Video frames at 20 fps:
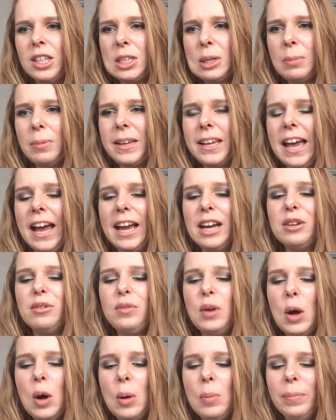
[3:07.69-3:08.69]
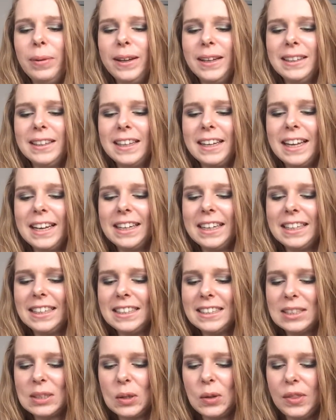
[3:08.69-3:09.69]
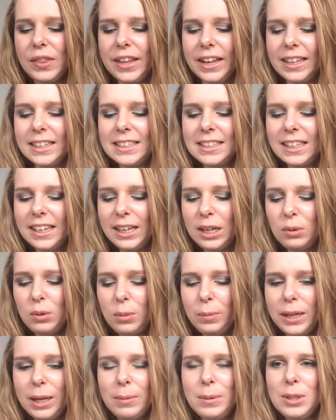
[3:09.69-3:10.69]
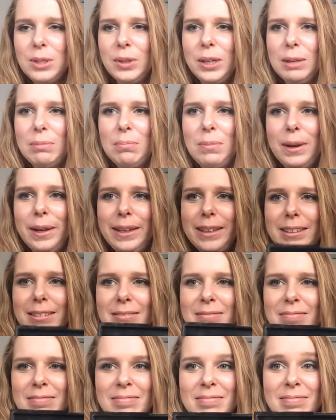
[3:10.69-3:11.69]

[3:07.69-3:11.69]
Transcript: So I'm kind of hoping that at least on that side I will be able to hit pan